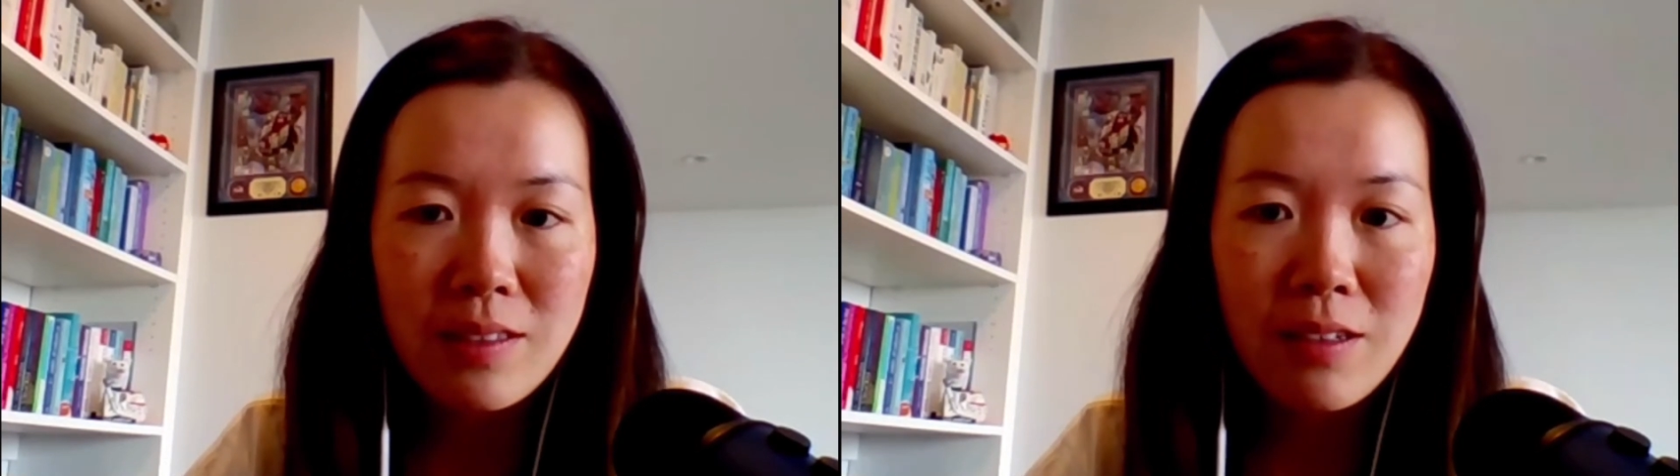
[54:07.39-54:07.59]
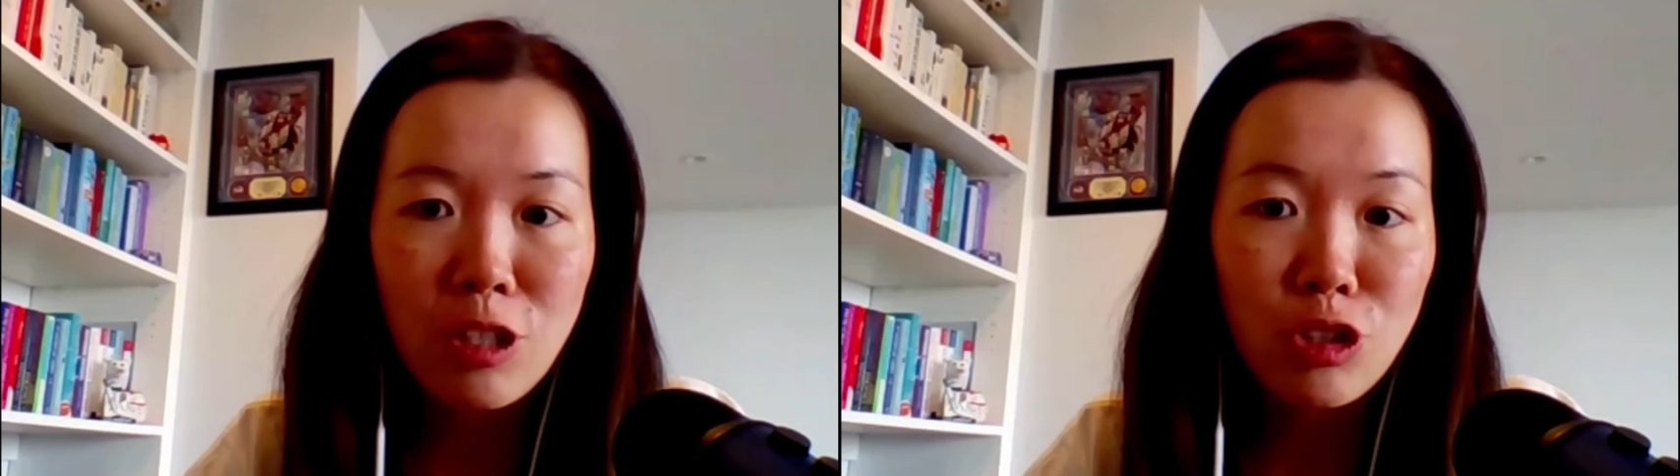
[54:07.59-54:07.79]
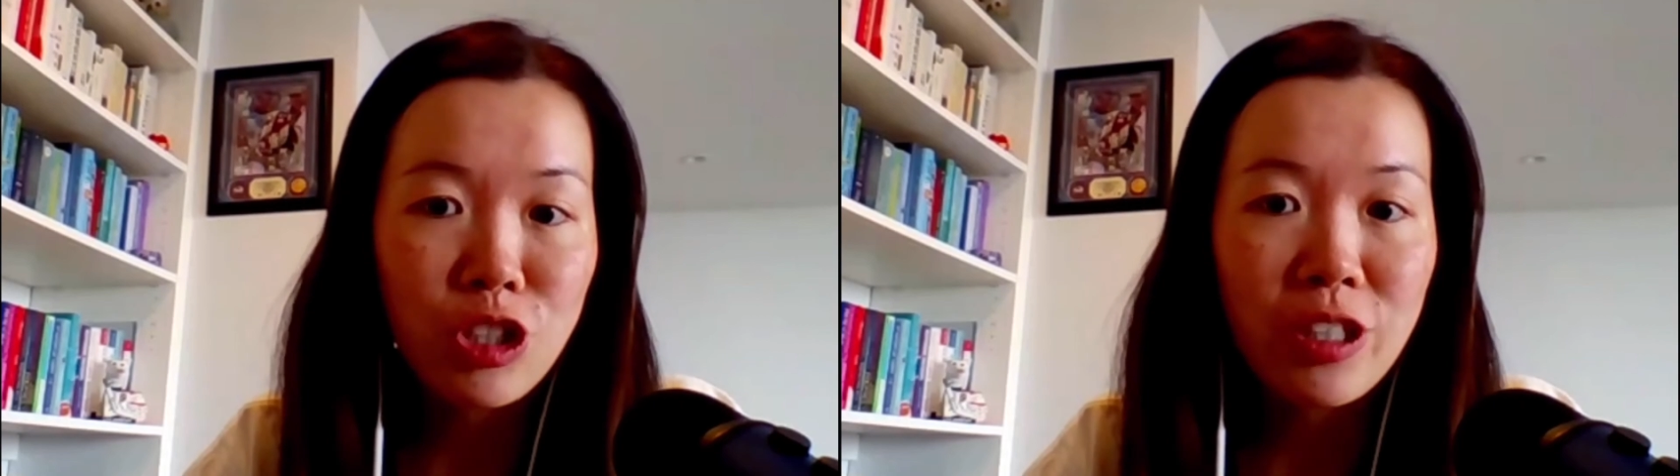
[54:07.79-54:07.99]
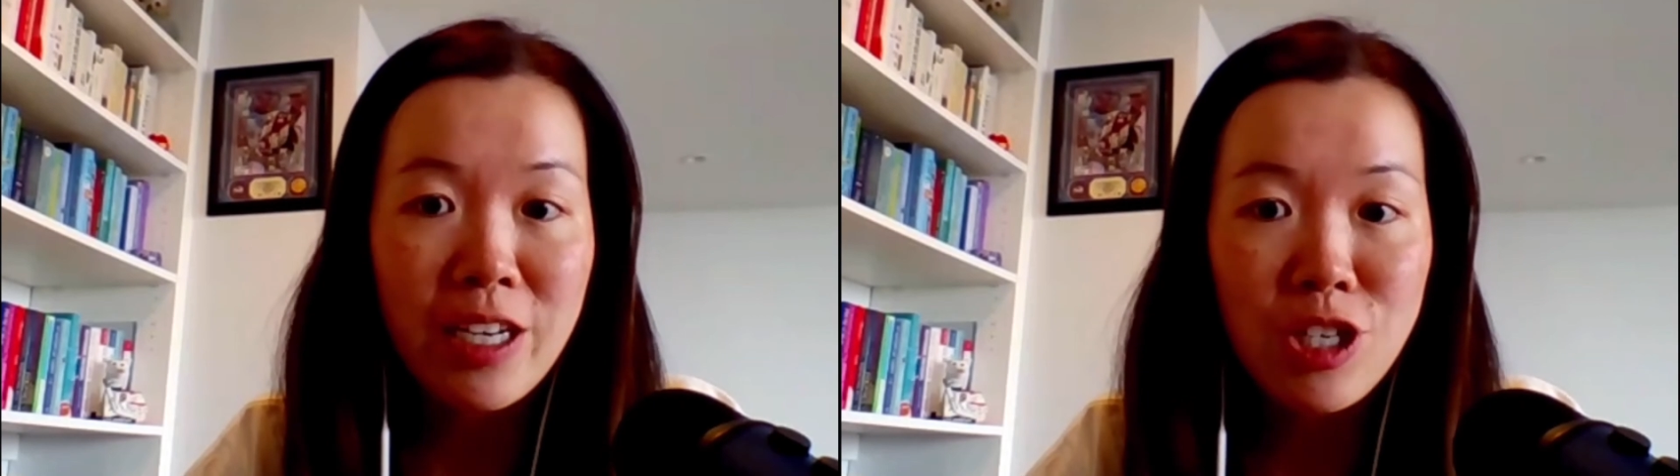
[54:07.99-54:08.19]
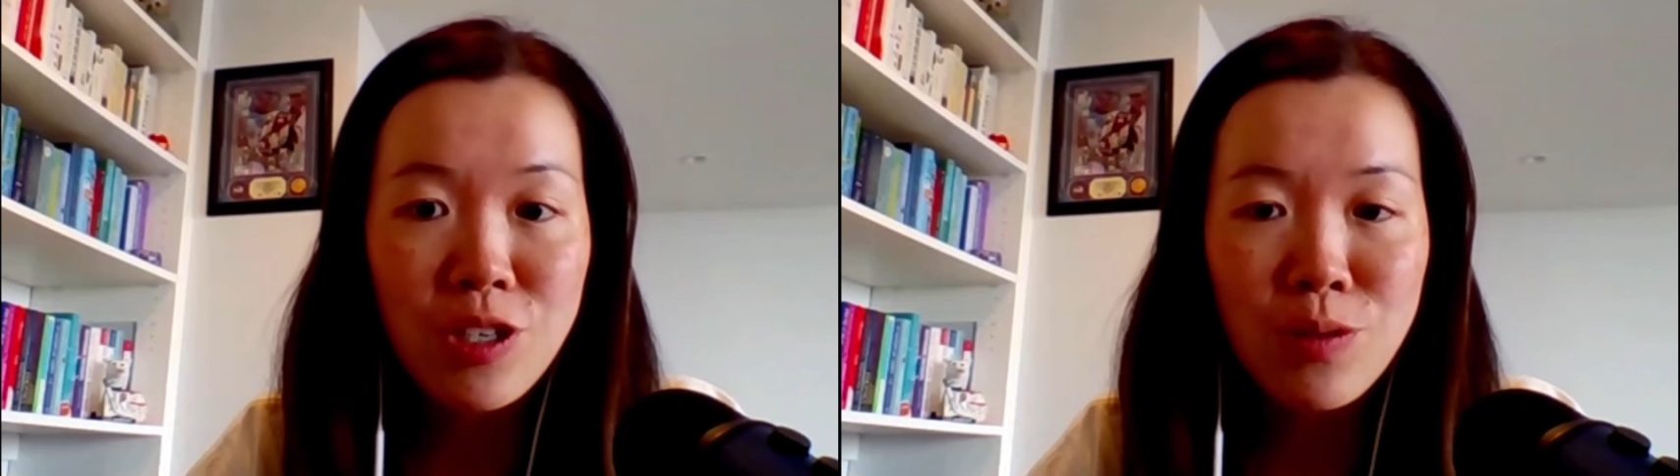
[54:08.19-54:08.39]
culture
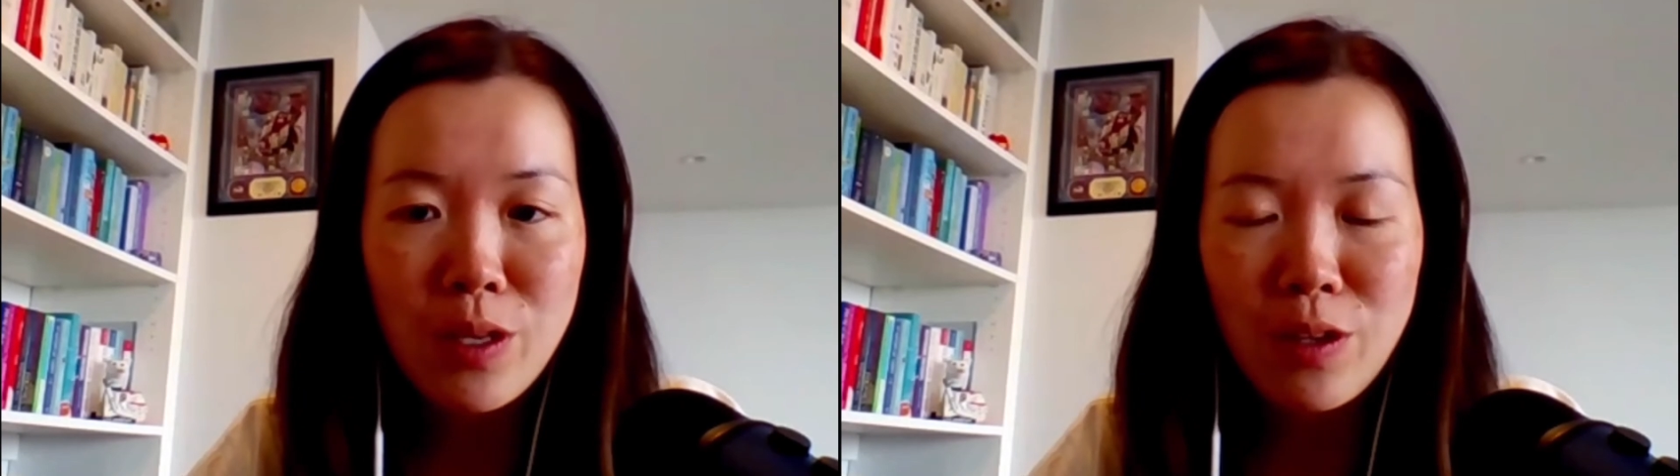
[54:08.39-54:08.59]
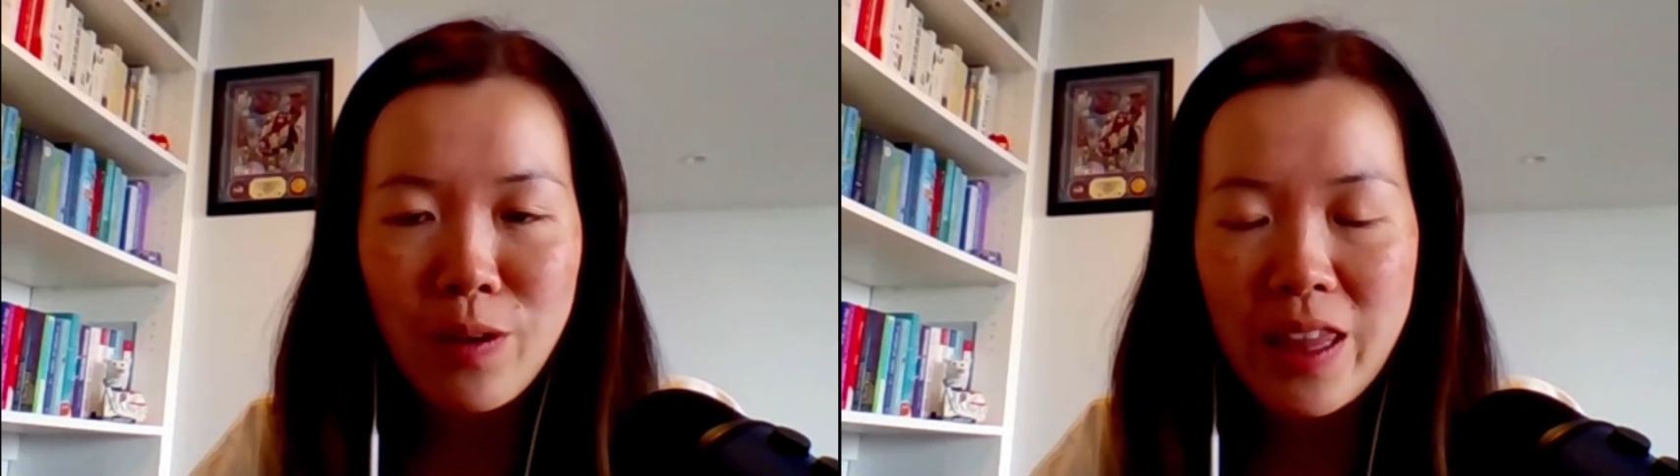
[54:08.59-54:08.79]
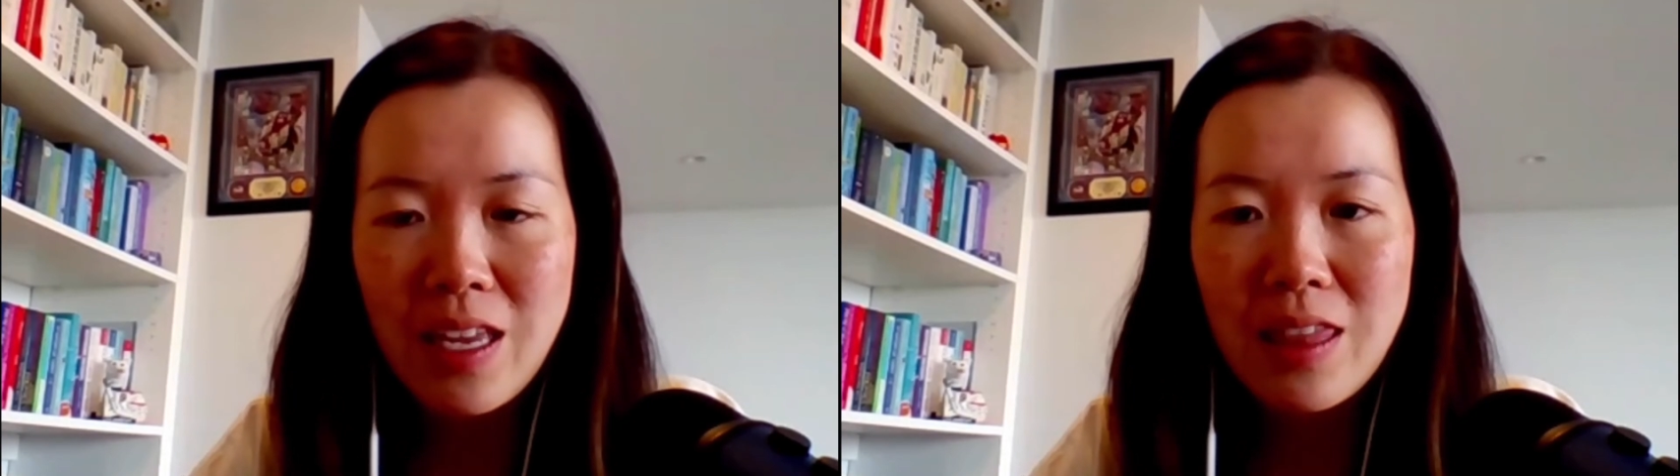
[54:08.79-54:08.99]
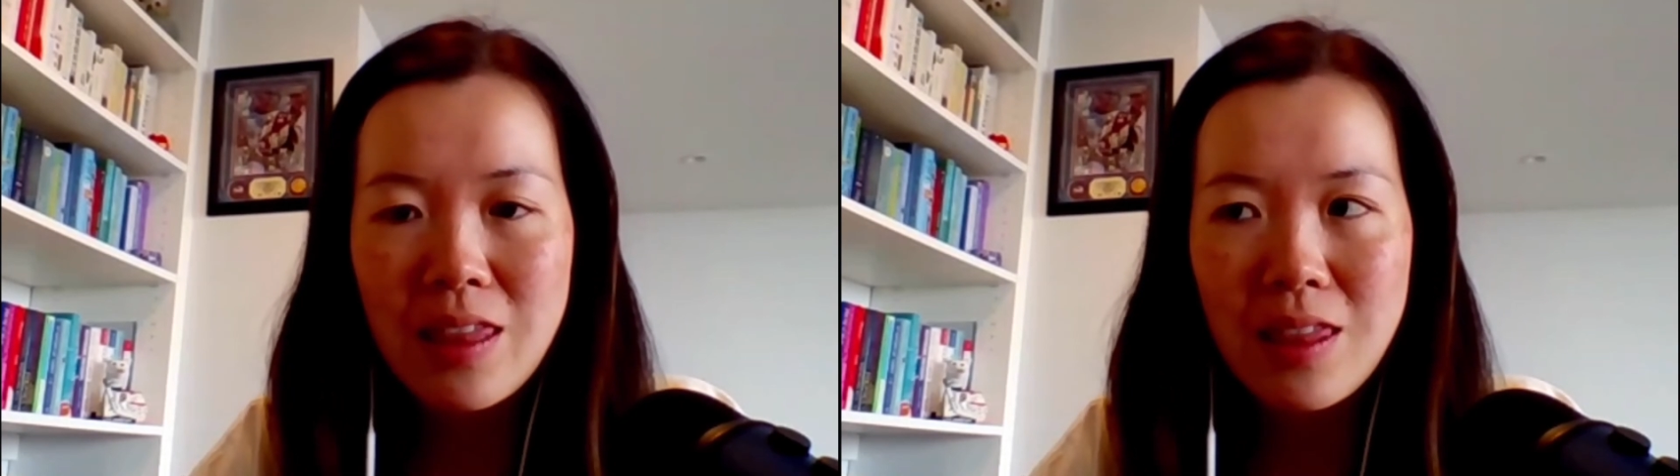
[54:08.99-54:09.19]
issues, although I think